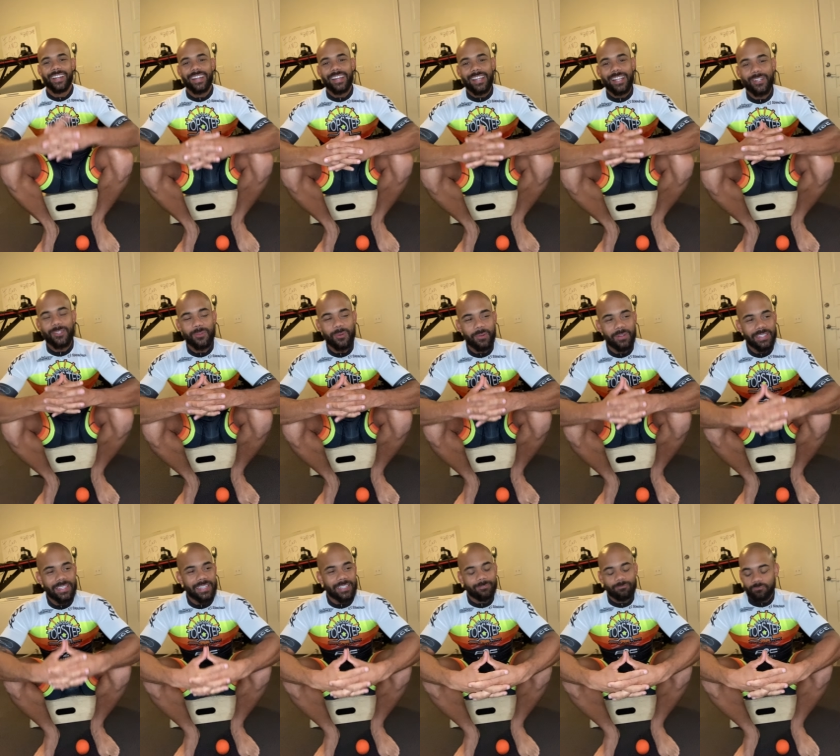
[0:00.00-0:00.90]
here's what we
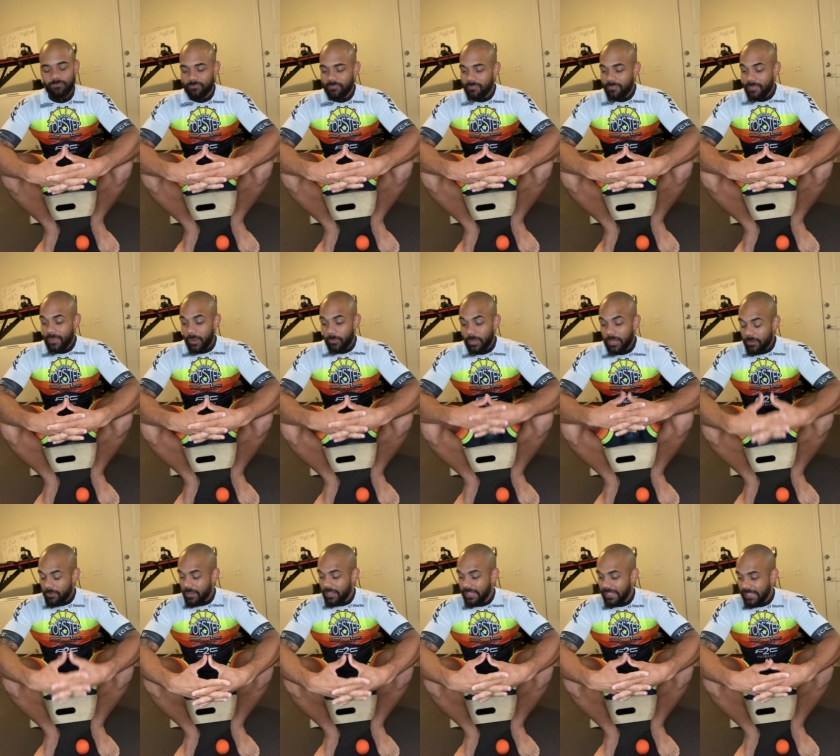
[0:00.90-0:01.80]
did. We were
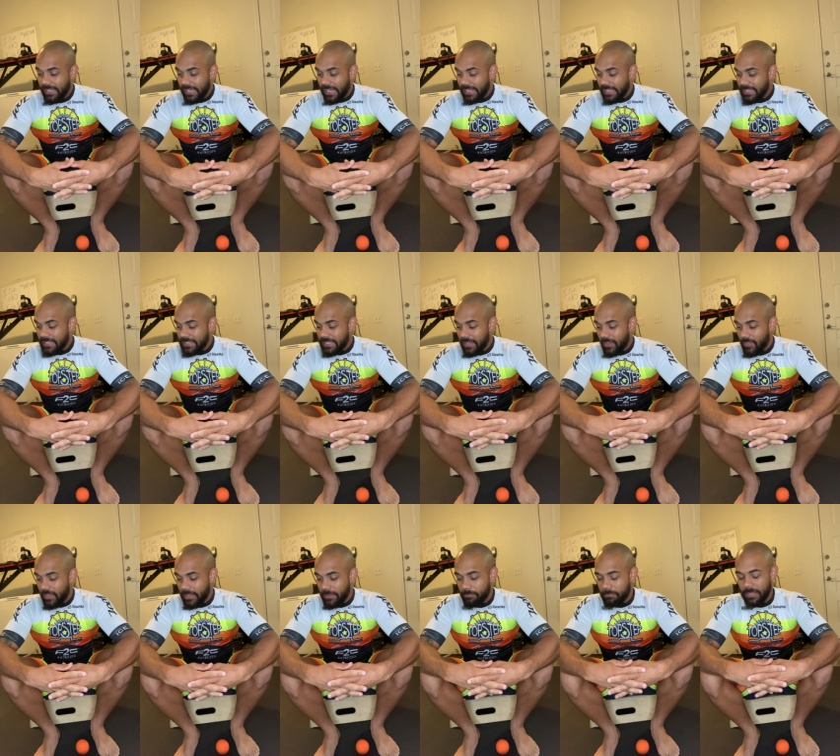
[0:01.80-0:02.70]
running. I didn't tell
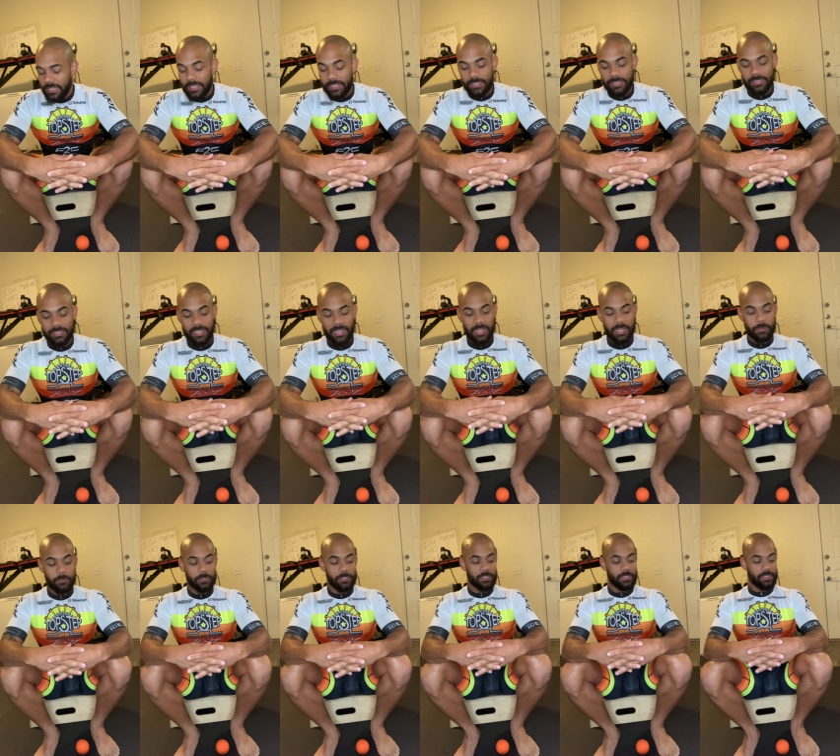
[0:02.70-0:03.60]
them because I
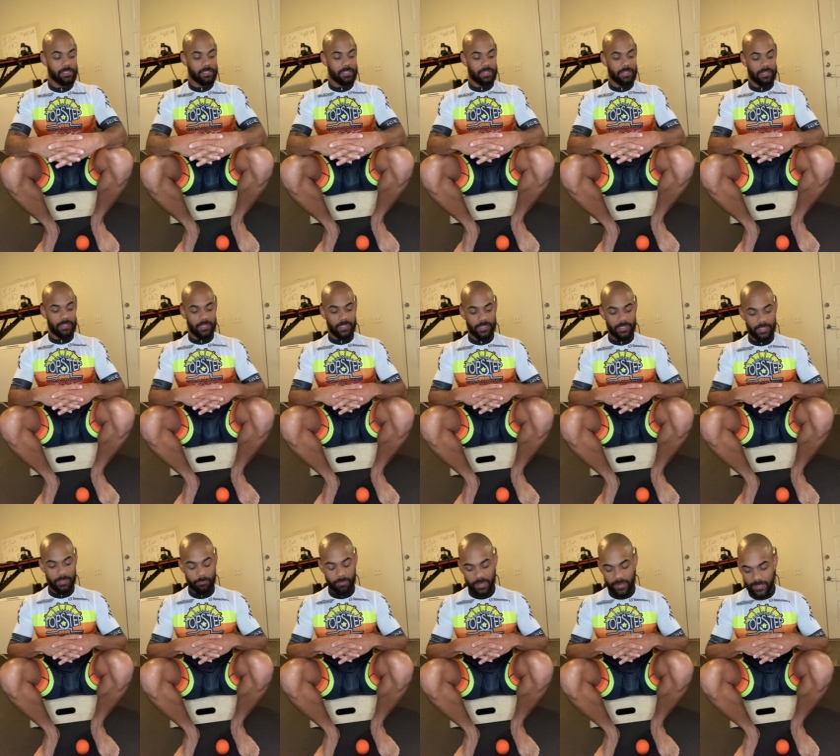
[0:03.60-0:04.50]
was
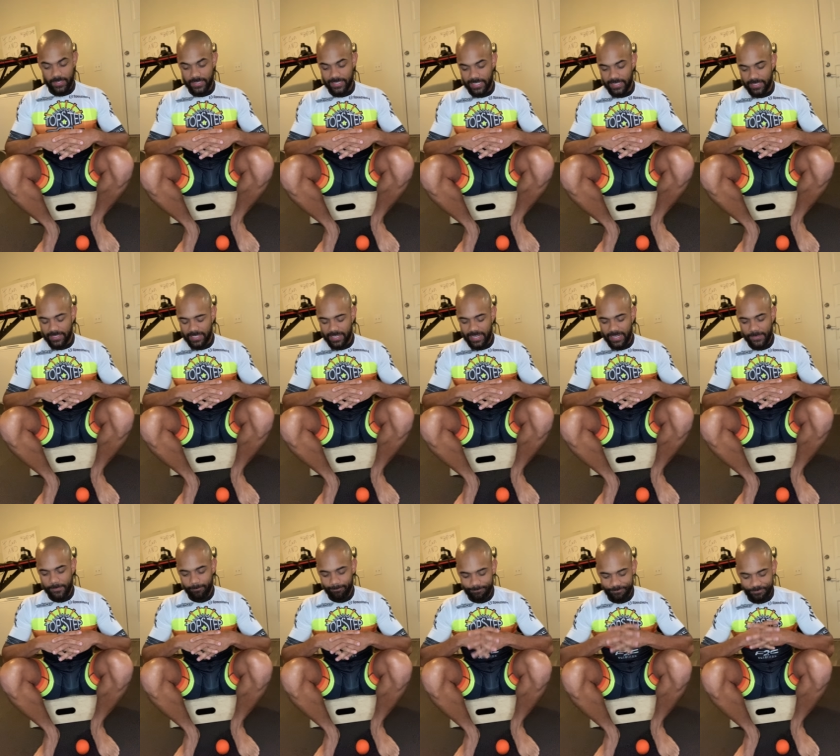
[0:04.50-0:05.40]
embarrassed at the time.